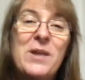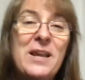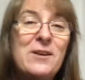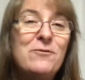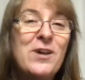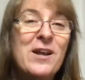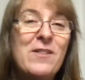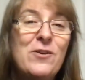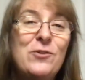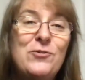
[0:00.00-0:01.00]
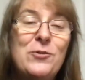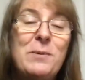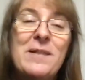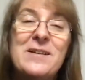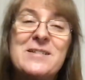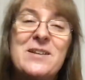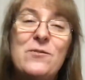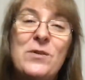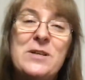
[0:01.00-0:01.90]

And if not on the YouTube, at least on the